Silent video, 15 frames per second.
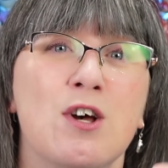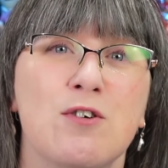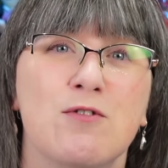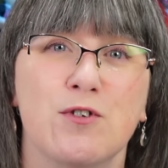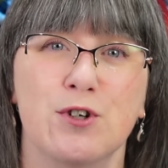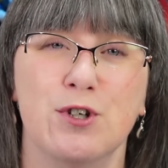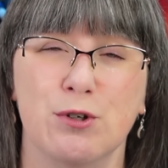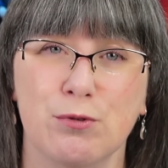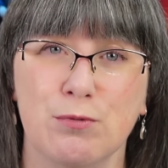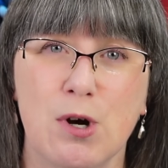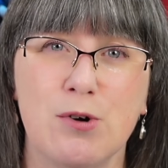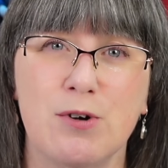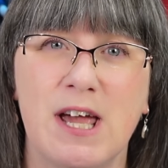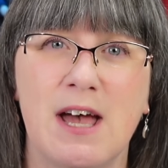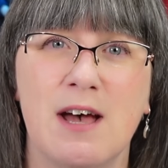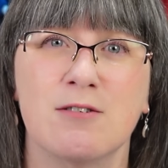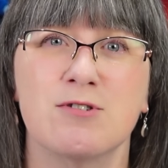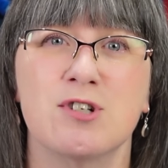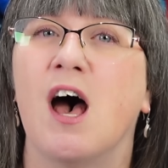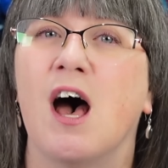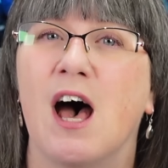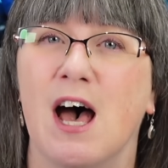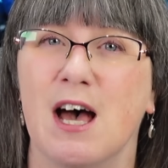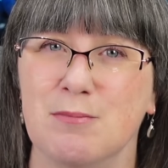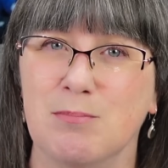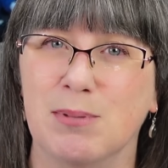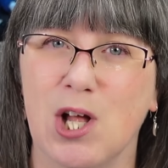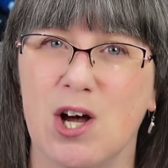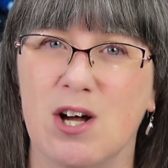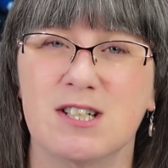for your row count,
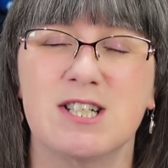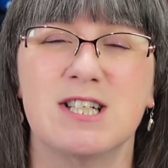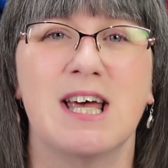unblocked